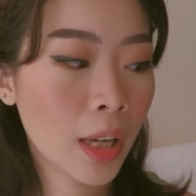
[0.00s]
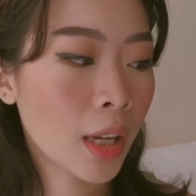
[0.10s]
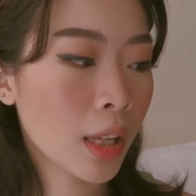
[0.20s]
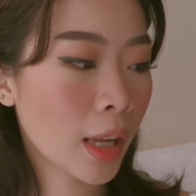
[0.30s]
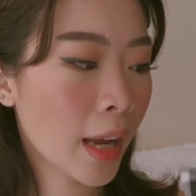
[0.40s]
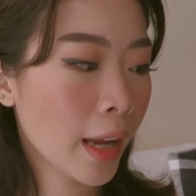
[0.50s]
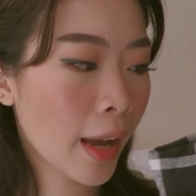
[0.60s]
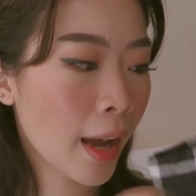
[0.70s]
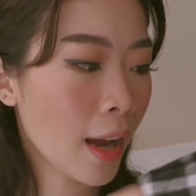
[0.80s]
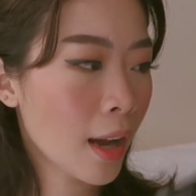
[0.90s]
And I
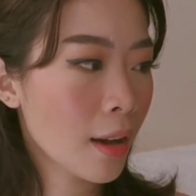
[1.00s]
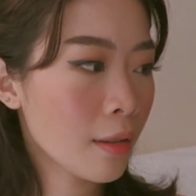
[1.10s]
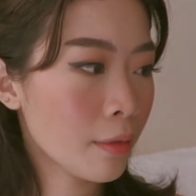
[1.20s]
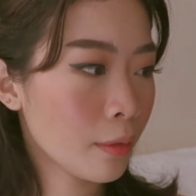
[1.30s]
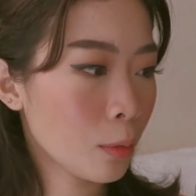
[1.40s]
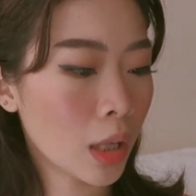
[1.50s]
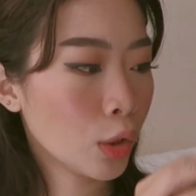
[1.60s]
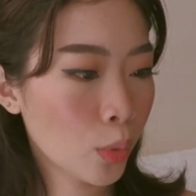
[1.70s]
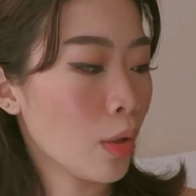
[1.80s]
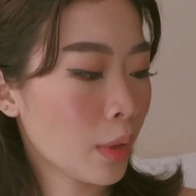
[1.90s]
have 1,
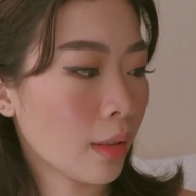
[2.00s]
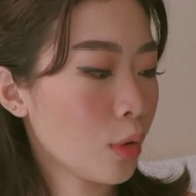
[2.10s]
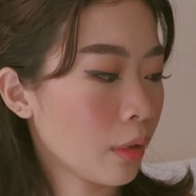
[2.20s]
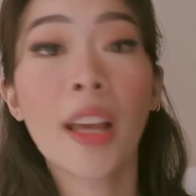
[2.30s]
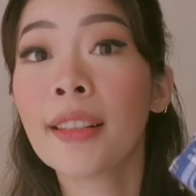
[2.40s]
2,